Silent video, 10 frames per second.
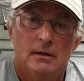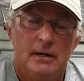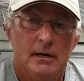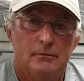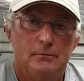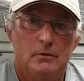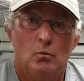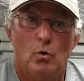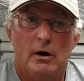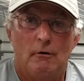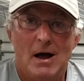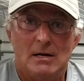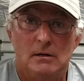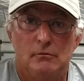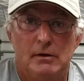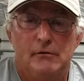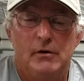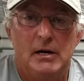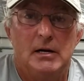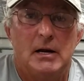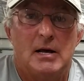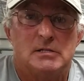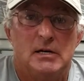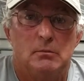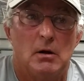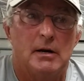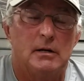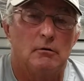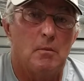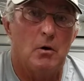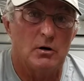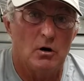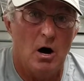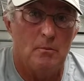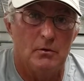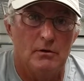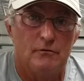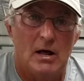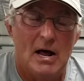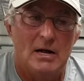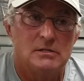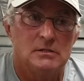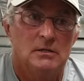If when they're actively feeding, they seem like they're up on top of the flats.